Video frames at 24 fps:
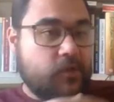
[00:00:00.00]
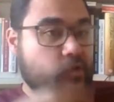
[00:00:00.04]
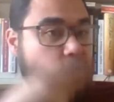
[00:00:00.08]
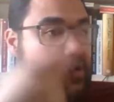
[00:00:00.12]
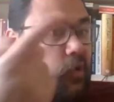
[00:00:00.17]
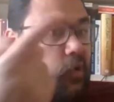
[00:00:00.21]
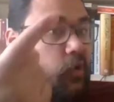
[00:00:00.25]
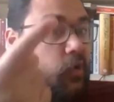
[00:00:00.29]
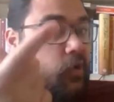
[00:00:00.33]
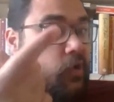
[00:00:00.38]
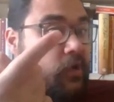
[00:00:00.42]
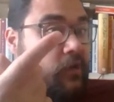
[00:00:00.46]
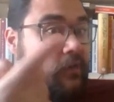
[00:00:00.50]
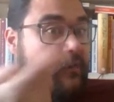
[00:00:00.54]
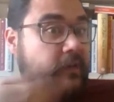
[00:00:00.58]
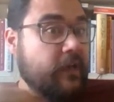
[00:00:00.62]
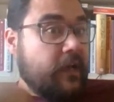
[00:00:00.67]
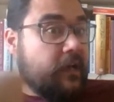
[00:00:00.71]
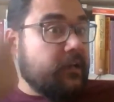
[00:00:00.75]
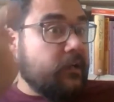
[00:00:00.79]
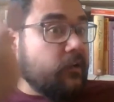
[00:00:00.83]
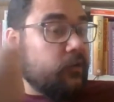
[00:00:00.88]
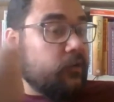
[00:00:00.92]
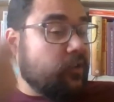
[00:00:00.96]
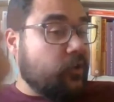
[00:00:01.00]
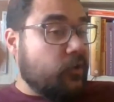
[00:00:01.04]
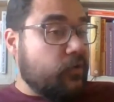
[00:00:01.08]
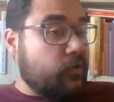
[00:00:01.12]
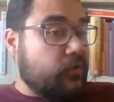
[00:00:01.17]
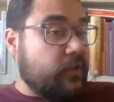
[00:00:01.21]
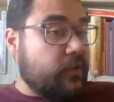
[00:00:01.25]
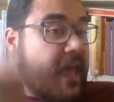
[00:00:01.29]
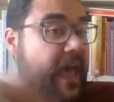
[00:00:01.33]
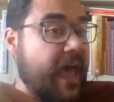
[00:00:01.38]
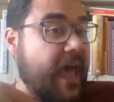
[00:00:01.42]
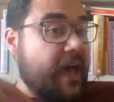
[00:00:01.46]
So we are not
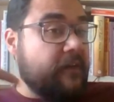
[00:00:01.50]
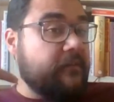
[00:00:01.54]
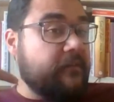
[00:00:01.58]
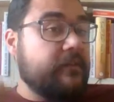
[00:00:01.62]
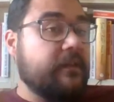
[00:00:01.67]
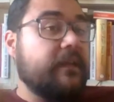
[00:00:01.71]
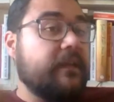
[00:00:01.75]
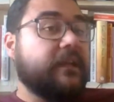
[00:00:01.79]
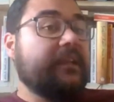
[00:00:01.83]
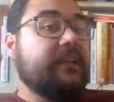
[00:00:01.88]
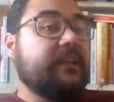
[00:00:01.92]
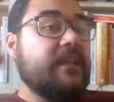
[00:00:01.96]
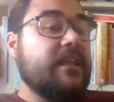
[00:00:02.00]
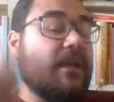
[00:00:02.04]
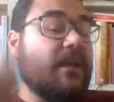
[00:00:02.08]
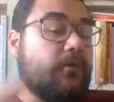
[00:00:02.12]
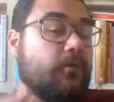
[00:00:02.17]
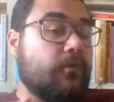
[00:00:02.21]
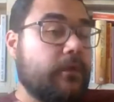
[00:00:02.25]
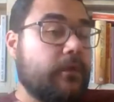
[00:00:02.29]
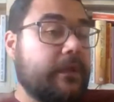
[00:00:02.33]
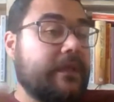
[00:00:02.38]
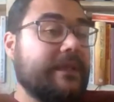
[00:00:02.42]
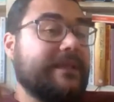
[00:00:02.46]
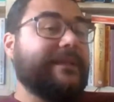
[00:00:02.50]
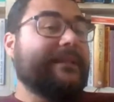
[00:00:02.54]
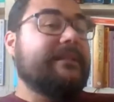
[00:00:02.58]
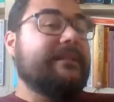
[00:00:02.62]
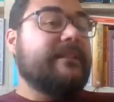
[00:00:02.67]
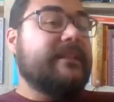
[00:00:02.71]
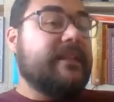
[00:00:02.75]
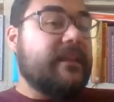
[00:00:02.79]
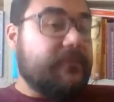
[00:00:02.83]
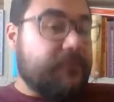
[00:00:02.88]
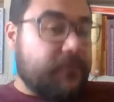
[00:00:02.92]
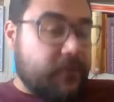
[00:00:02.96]
going to have new
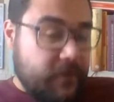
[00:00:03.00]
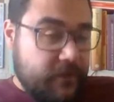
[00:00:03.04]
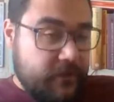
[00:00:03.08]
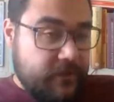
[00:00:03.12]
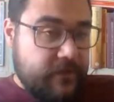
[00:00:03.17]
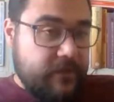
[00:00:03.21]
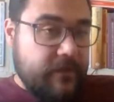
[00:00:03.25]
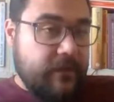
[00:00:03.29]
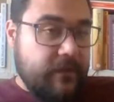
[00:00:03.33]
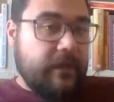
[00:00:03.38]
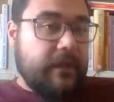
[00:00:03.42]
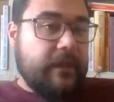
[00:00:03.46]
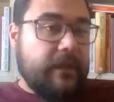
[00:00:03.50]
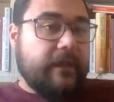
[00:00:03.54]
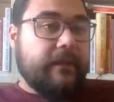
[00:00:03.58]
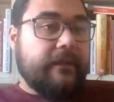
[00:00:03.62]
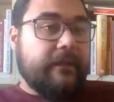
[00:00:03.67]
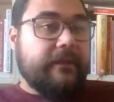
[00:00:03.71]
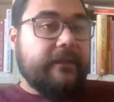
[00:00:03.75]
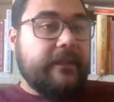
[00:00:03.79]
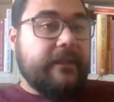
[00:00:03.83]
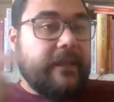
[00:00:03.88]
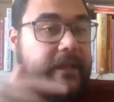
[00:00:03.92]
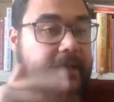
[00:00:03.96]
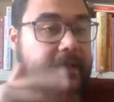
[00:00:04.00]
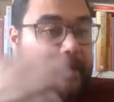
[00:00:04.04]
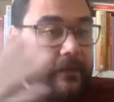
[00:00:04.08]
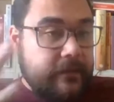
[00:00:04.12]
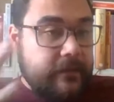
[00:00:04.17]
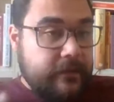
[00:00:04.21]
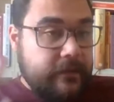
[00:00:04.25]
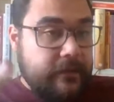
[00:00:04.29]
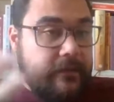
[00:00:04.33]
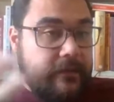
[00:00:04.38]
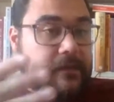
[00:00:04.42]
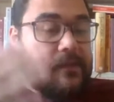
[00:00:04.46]
different
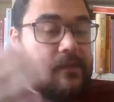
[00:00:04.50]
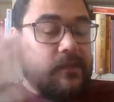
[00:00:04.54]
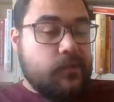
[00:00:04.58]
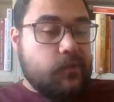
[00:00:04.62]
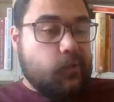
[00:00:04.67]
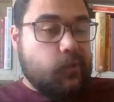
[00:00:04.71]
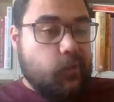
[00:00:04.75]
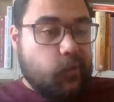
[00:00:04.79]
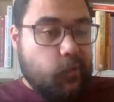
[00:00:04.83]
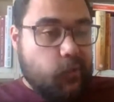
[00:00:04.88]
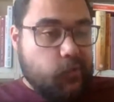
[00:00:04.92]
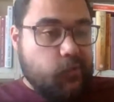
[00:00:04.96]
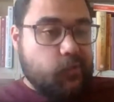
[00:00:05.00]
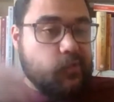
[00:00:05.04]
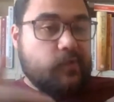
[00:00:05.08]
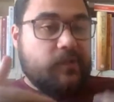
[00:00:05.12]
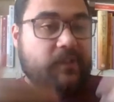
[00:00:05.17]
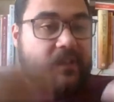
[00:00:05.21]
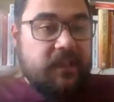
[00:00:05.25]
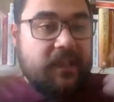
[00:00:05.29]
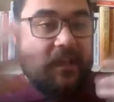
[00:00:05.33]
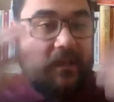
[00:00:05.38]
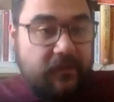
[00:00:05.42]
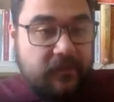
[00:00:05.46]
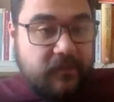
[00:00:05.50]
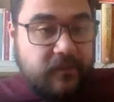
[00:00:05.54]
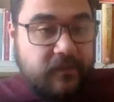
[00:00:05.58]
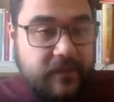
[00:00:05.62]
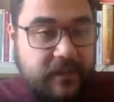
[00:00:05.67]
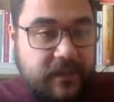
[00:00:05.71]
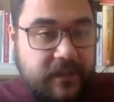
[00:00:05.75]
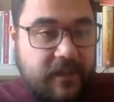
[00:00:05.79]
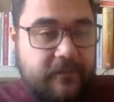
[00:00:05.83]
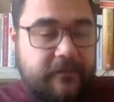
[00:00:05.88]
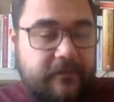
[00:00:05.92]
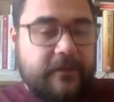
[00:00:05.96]
legal schools, new
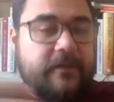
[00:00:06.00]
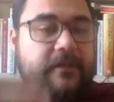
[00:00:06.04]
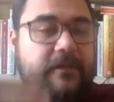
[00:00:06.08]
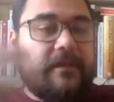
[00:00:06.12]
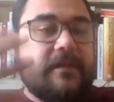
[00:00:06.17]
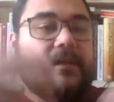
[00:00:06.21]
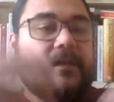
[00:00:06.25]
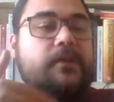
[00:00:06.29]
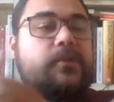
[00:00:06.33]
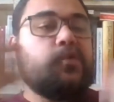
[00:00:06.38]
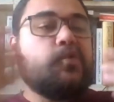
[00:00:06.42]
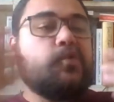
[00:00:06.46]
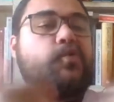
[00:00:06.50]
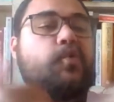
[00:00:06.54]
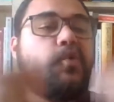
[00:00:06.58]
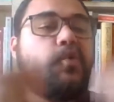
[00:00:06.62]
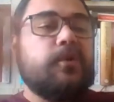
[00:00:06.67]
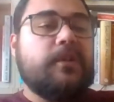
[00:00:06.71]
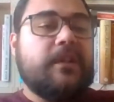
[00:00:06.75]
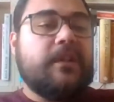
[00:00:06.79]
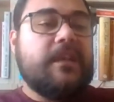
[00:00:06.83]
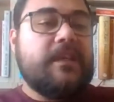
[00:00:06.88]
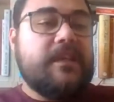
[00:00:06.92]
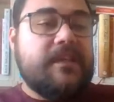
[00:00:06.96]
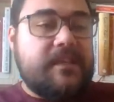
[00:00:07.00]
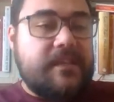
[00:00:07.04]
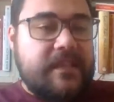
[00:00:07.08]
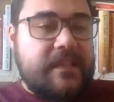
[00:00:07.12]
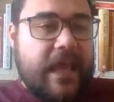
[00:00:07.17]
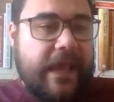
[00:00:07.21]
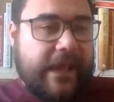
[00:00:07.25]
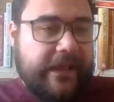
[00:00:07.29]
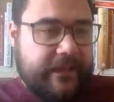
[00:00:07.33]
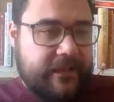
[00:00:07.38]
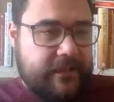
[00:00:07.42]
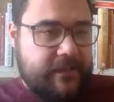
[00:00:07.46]
different Sunni
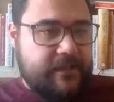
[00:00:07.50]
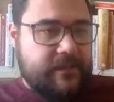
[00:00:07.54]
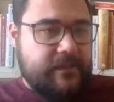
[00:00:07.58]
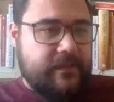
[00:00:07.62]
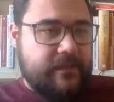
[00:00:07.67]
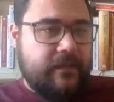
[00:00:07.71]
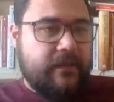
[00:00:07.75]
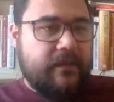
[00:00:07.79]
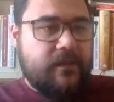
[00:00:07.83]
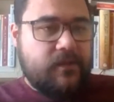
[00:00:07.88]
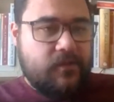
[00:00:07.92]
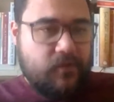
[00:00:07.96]
sects.